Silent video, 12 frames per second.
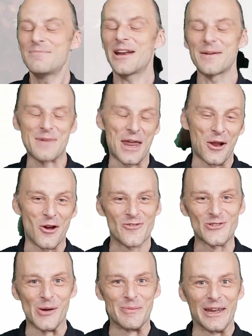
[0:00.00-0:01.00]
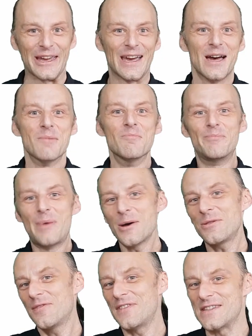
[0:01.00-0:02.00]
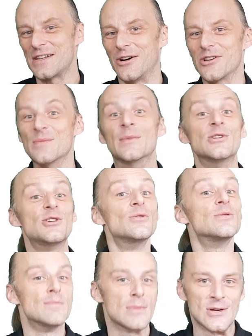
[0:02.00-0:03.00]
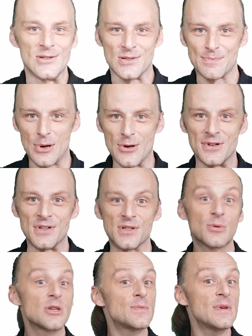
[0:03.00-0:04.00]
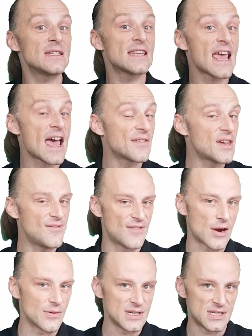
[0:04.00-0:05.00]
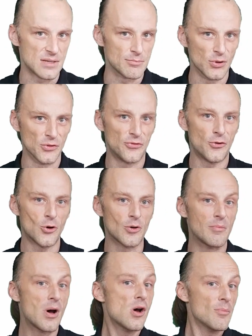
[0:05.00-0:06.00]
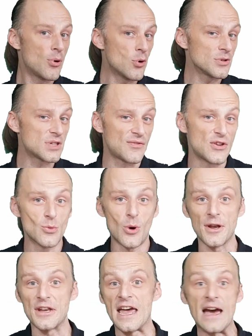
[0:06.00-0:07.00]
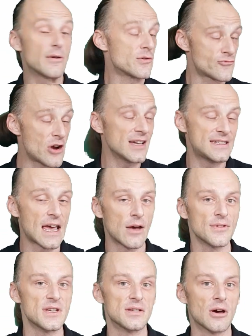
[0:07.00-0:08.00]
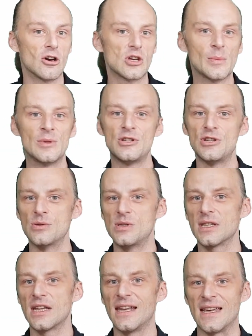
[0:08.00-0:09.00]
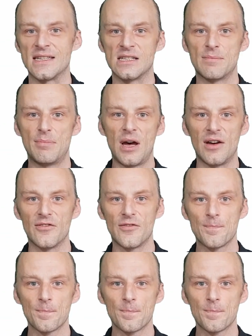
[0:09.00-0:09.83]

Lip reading: But I'm getting off topic. Both of these arguments use modus ponens, which means they have a very simple form. Pause if you want now and write out these arguments using the letters above.